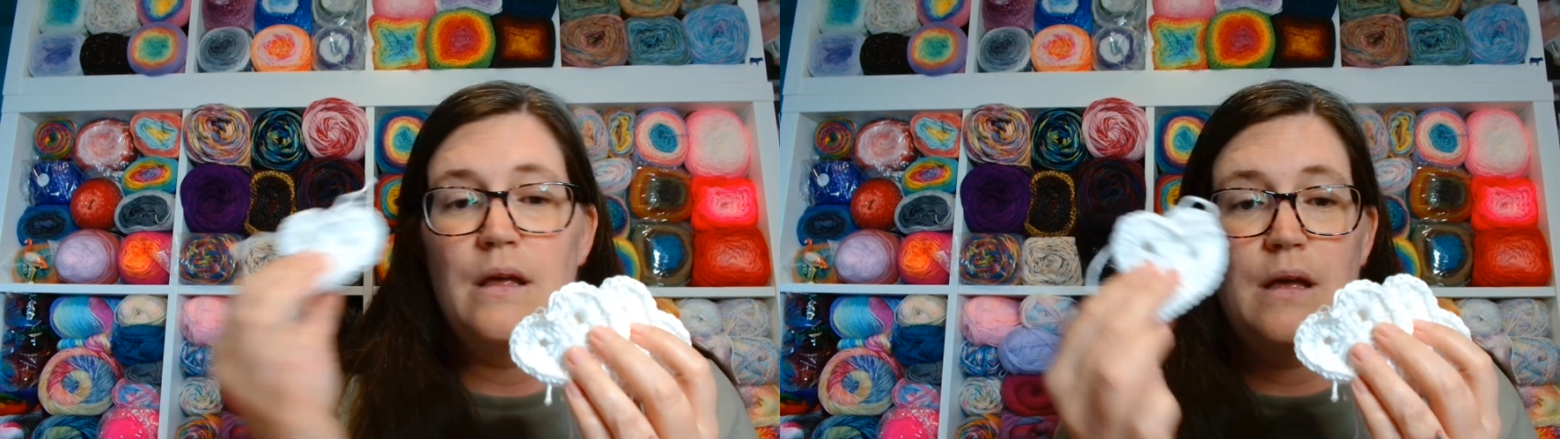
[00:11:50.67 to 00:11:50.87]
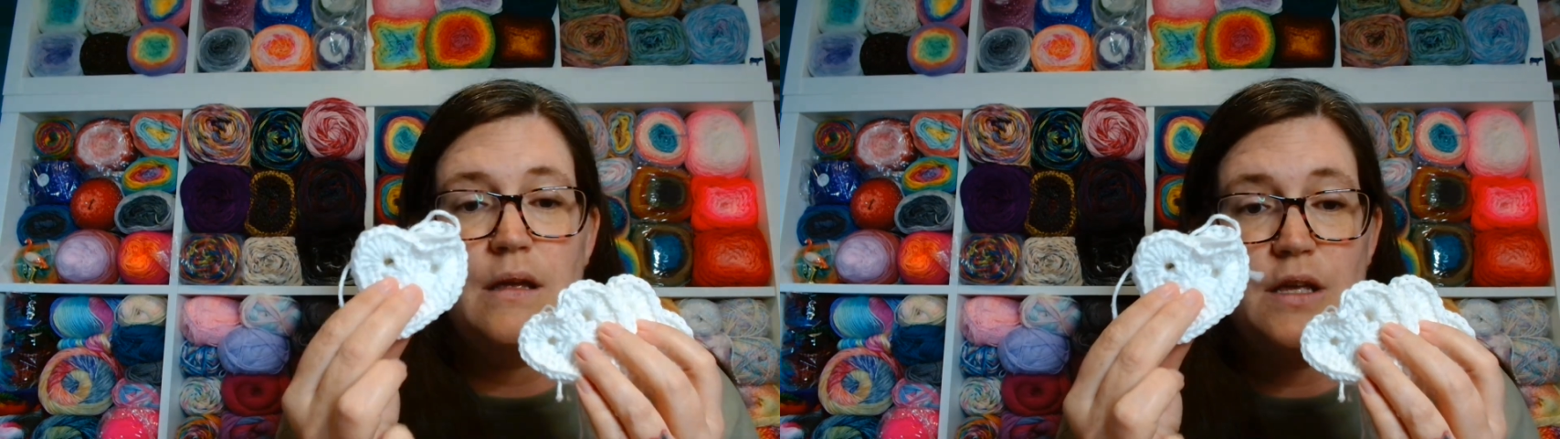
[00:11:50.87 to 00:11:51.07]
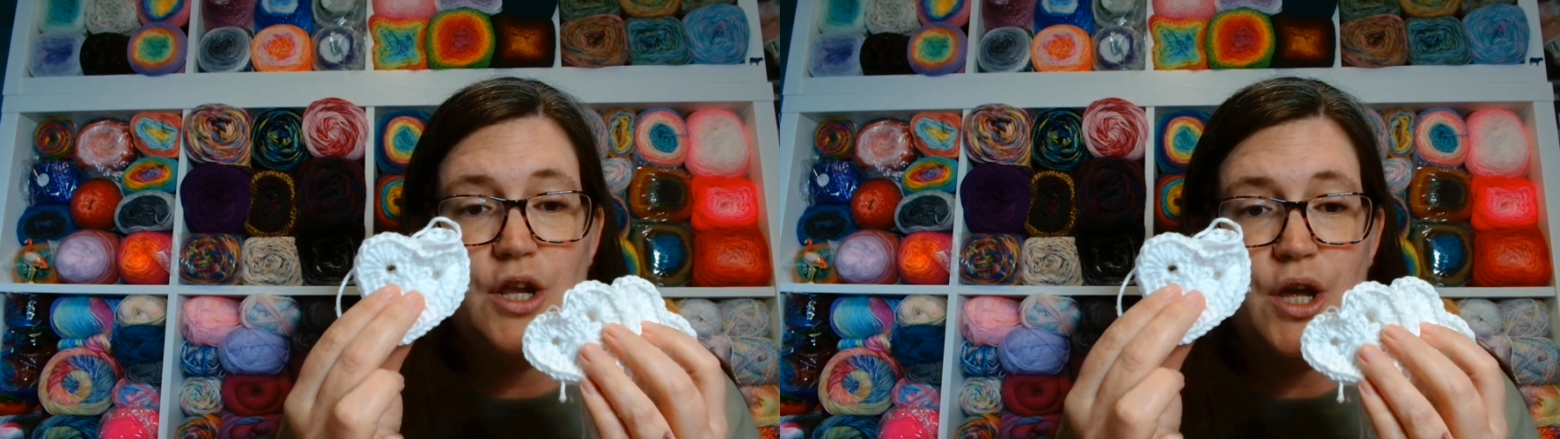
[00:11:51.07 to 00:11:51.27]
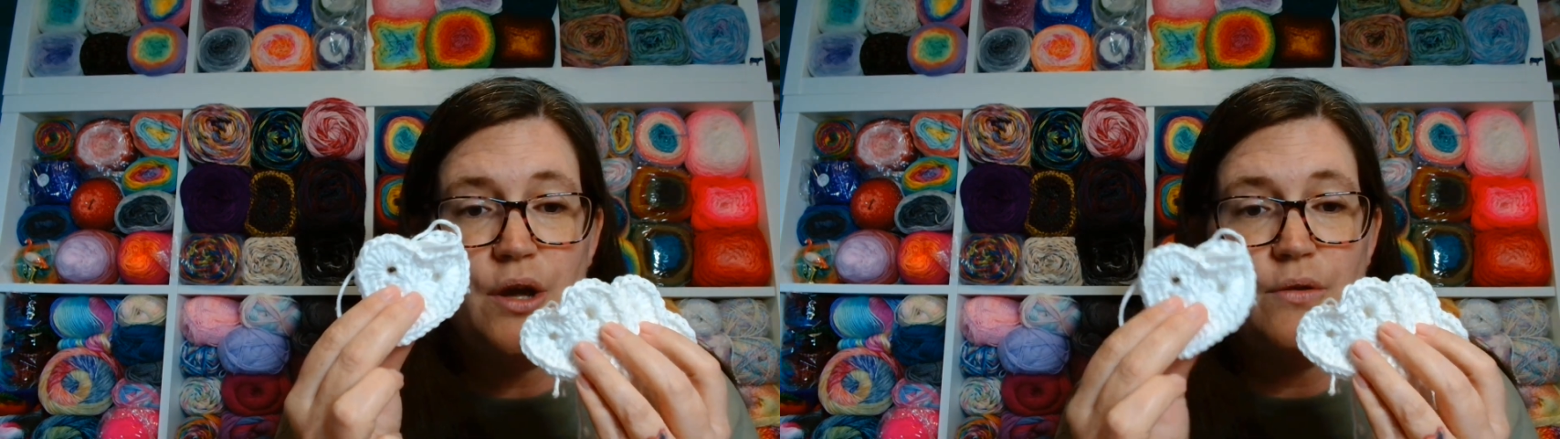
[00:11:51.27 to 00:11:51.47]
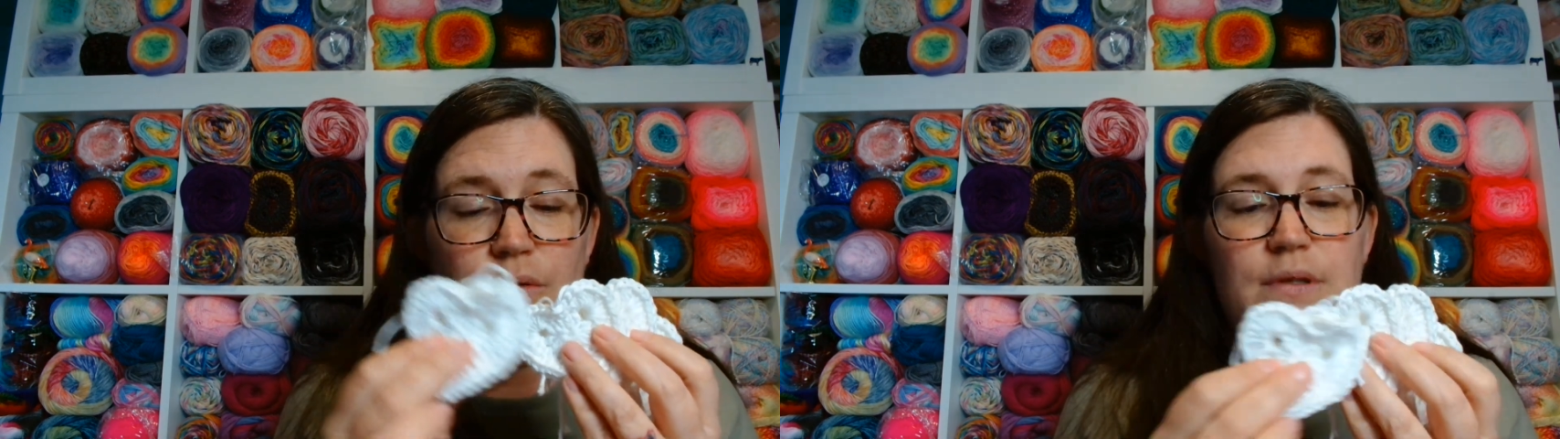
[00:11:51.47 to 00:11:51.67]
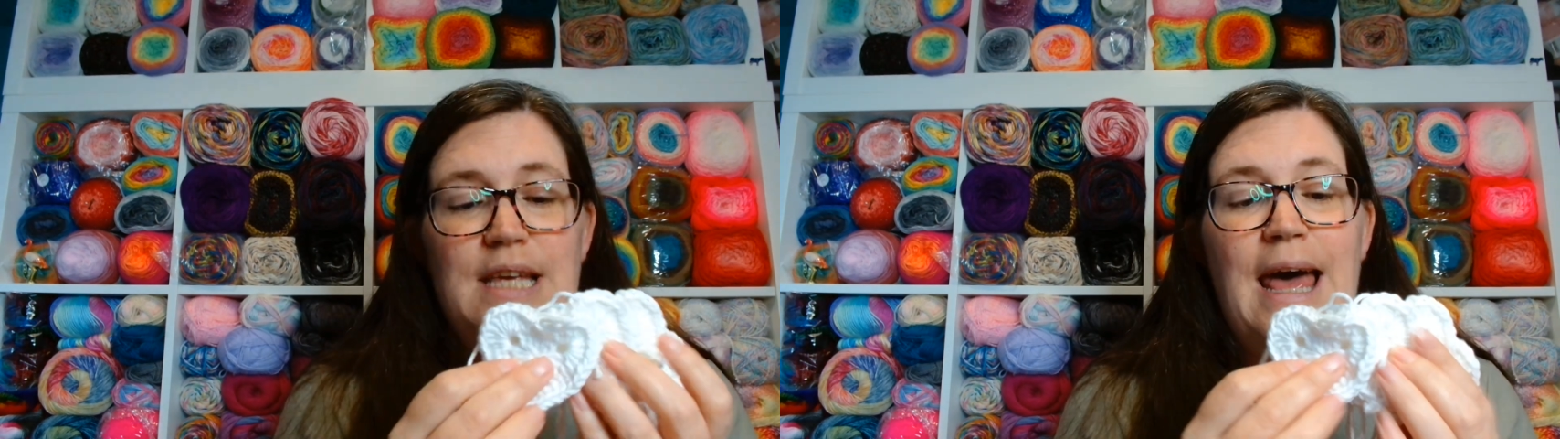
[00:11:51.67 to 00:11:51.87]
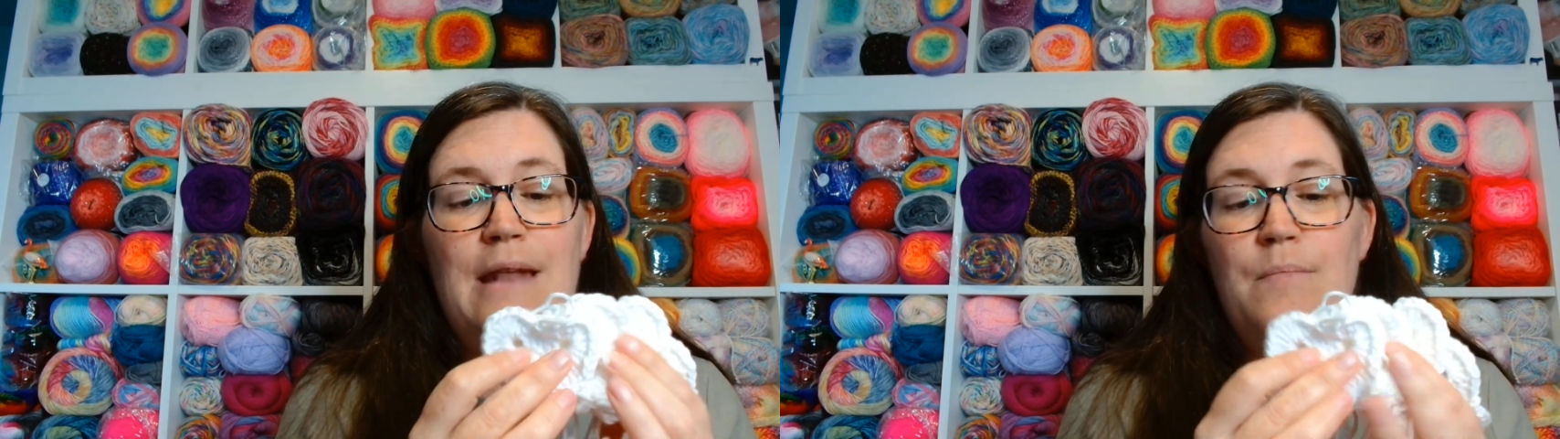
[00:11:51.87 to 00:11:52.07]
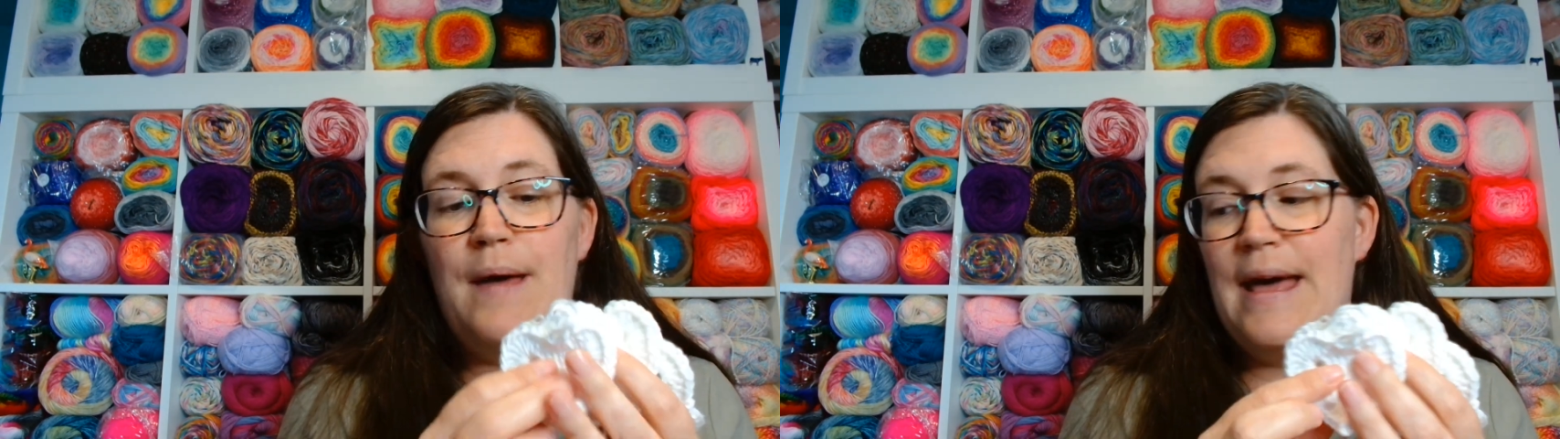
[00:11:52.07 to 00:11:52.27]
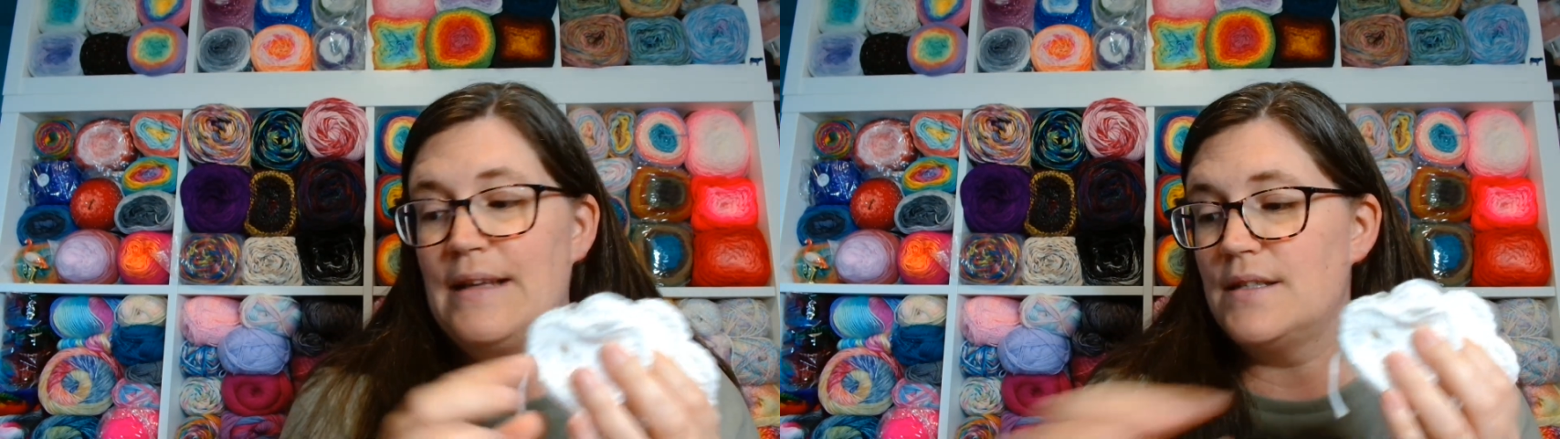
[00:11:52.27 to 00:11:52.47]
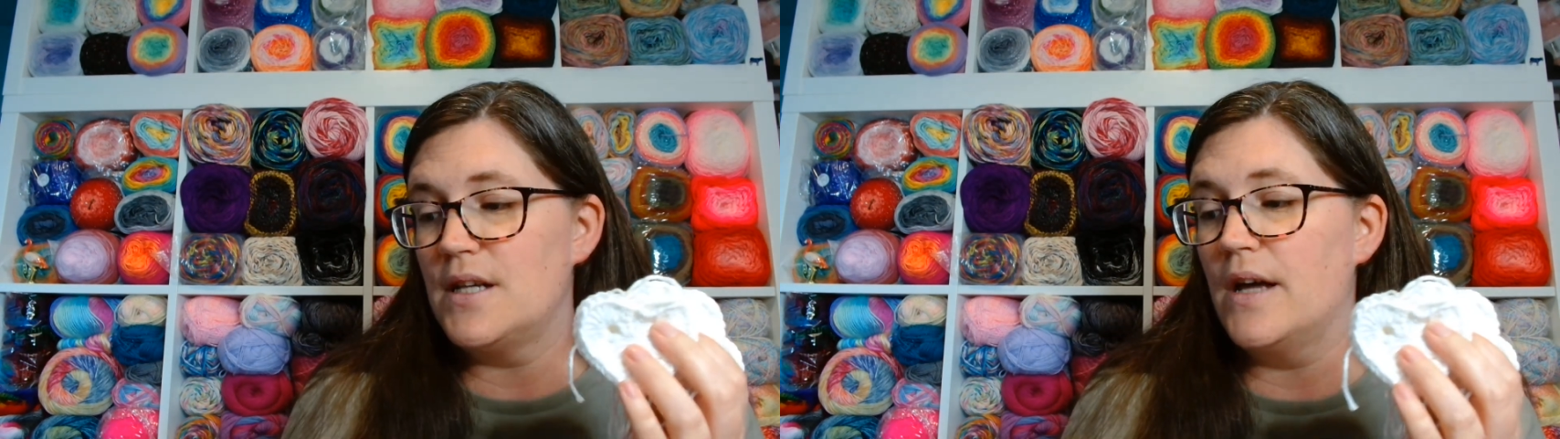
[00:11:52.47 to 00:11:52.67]
you know, 10
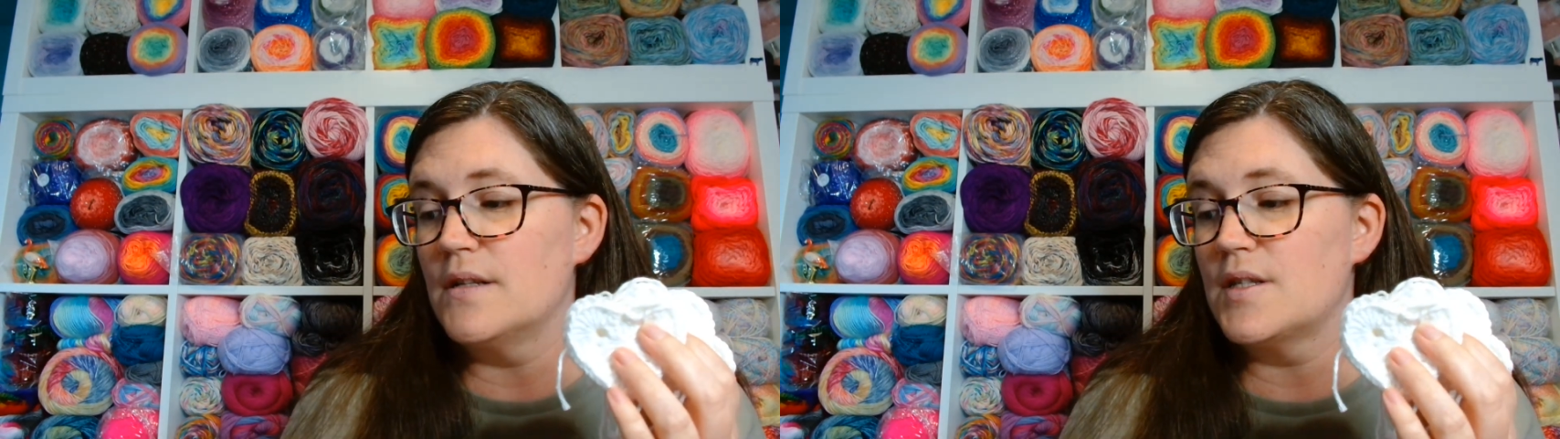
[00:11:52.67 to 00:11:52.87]
pairs done,